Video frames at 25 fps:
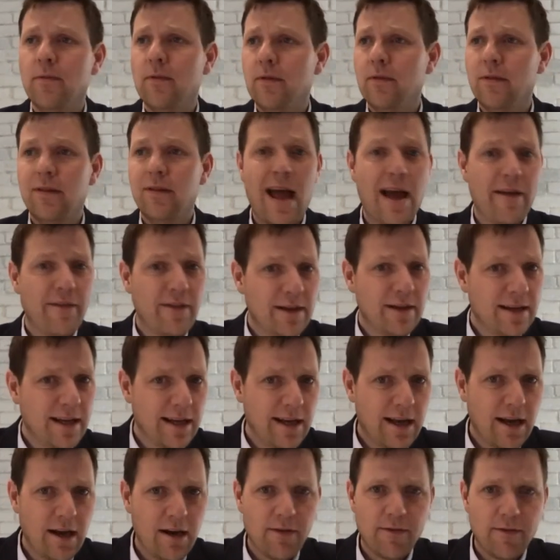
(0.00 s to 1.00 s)
having to
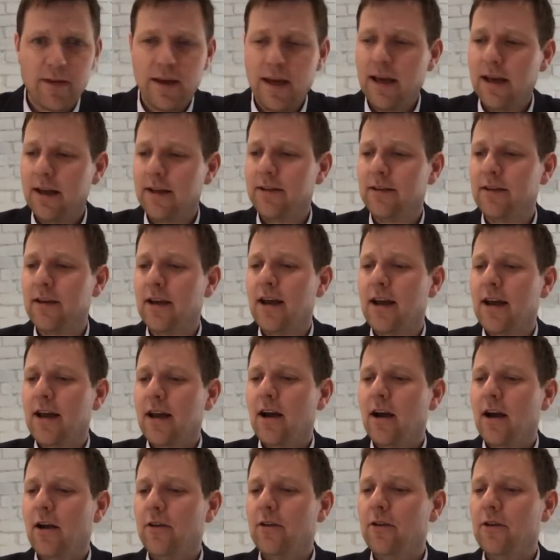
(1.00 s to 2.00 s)
take care of kids?
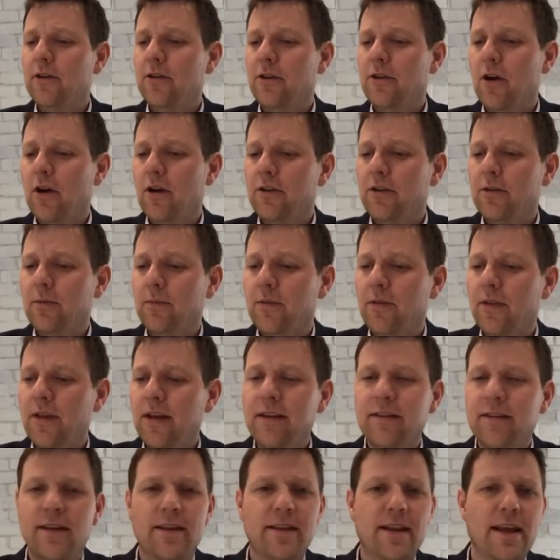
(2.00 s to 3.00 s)
Are some
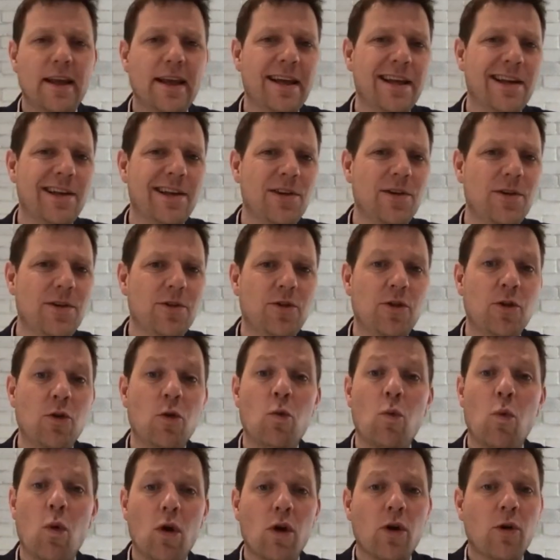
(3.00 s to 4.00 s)
things that they can do to
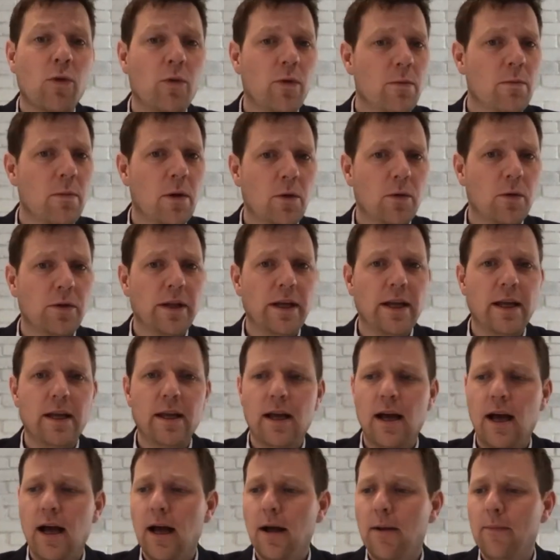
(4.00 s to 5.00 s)
work remotely?
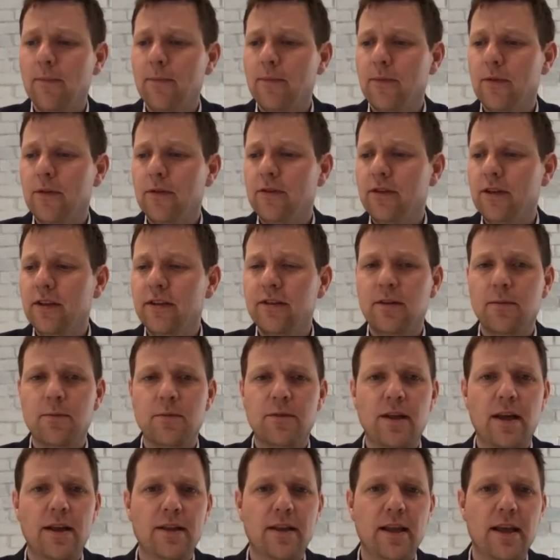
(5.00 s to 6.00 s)
Systems
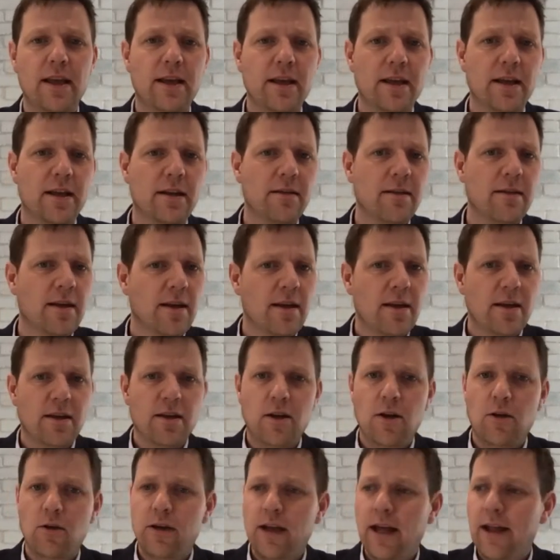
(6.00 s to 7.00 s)
that they can
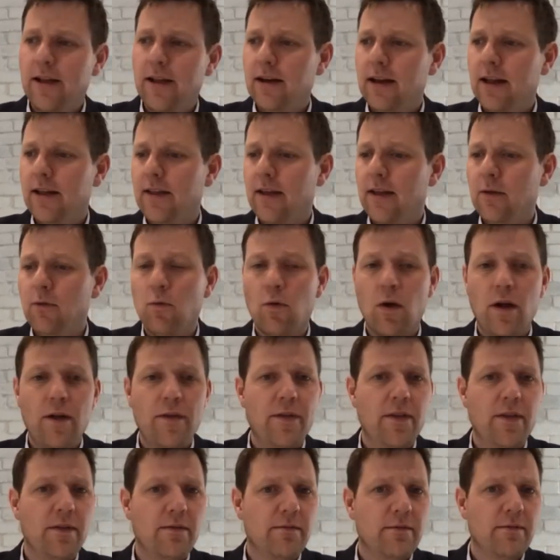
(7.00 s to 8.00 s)
they
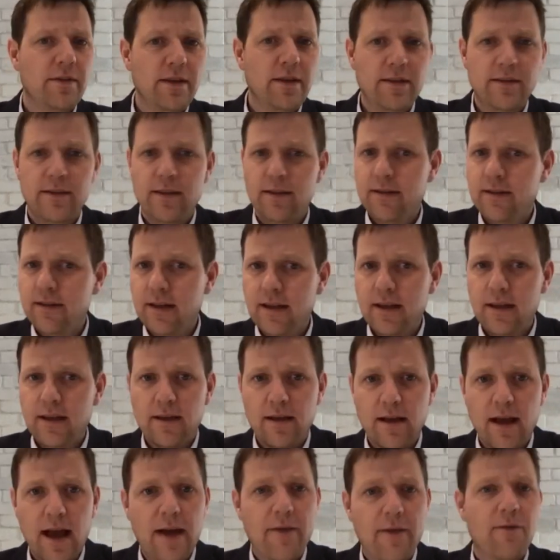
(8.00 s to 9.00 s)
run
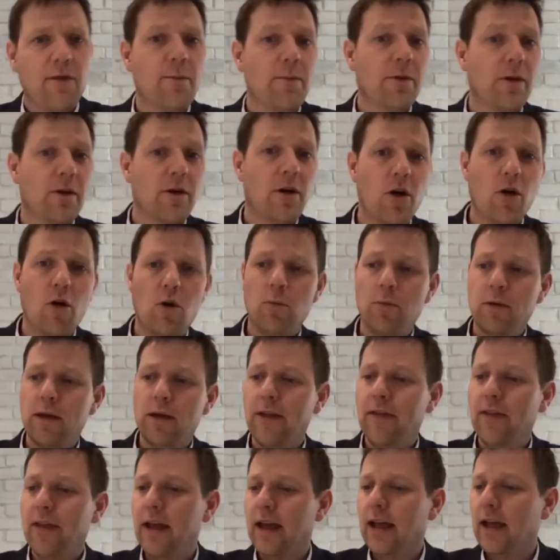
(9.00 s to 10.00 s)
CCC from their home?
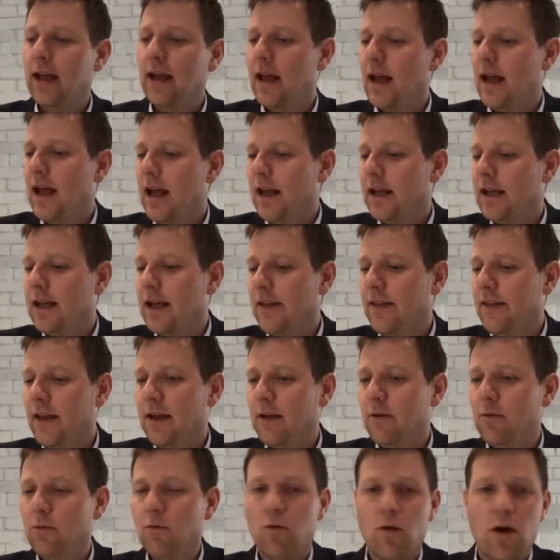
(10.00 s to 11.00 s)
Can
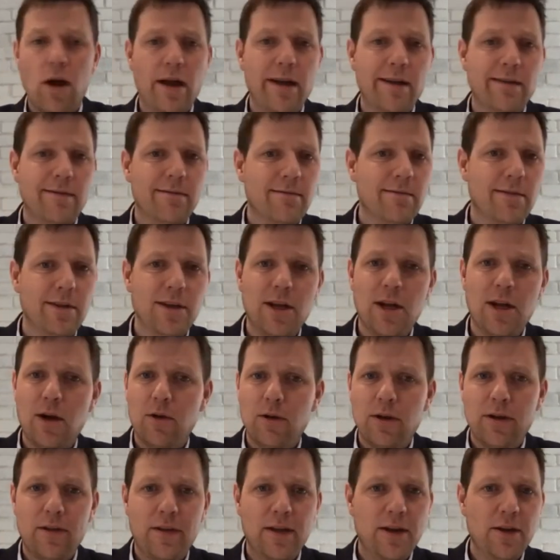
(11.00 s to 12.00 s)
they run
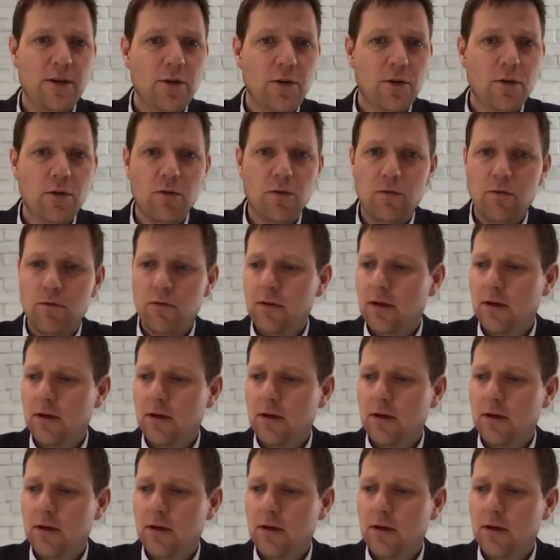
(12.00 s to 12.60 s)
can they do